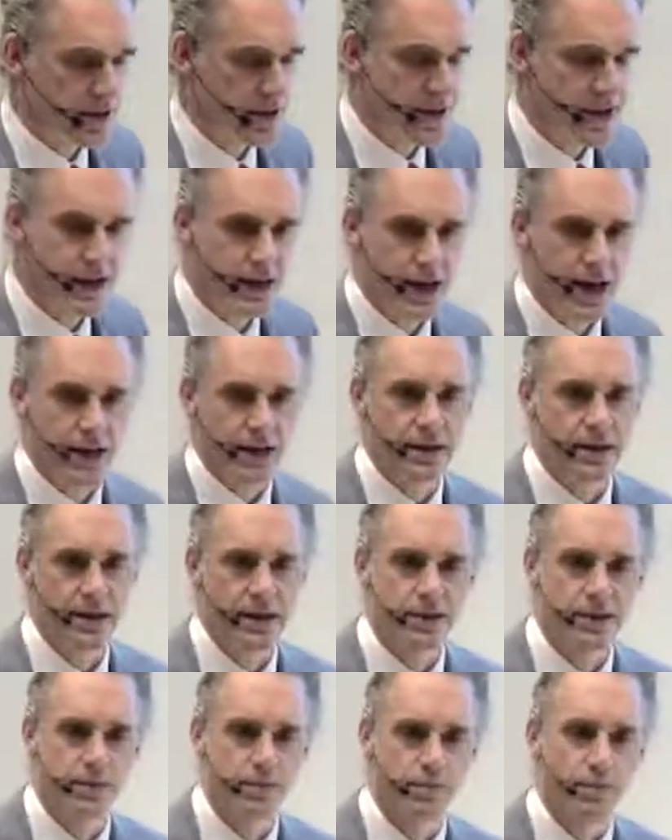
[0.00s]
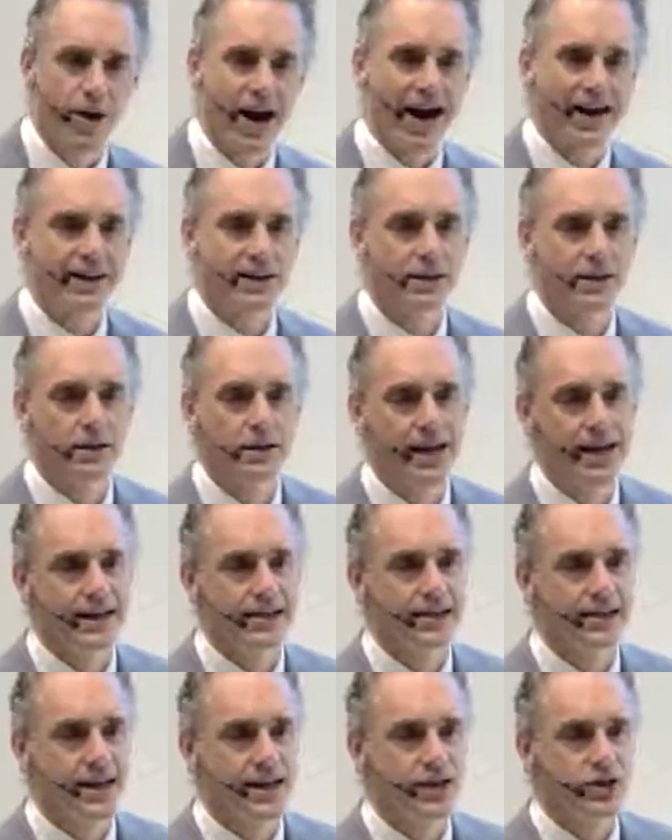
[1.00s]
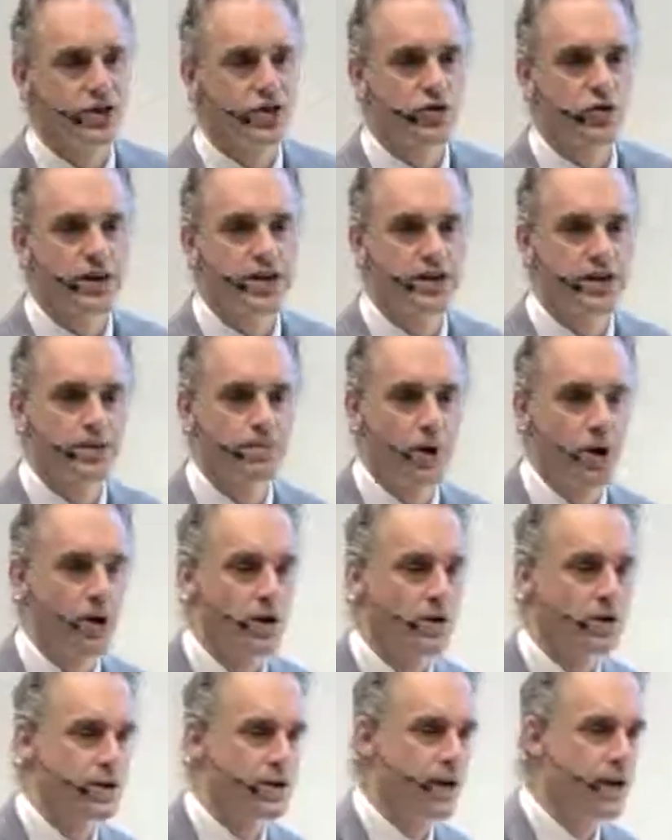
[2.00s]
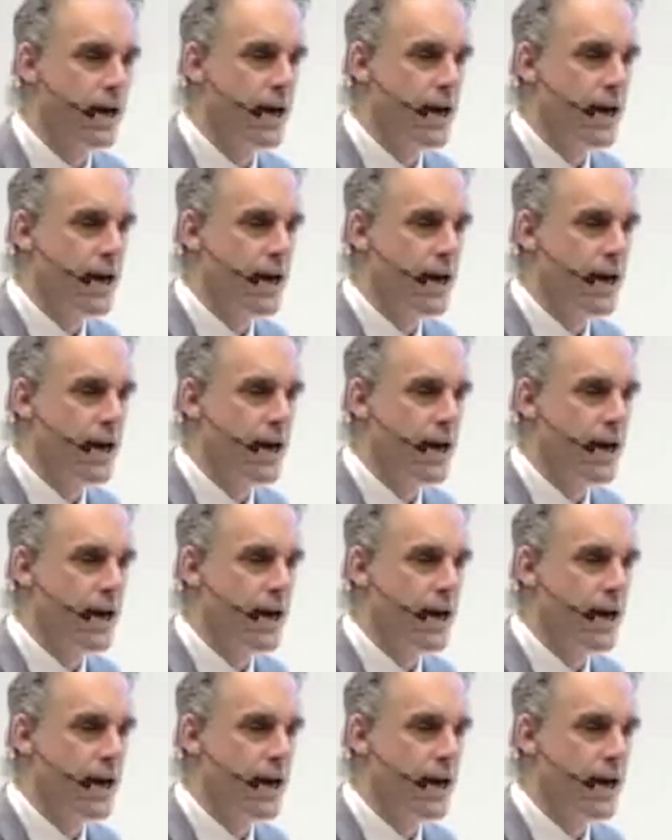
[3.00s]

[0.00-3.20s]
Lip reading: and he kind of thinks of practical as like street smarts and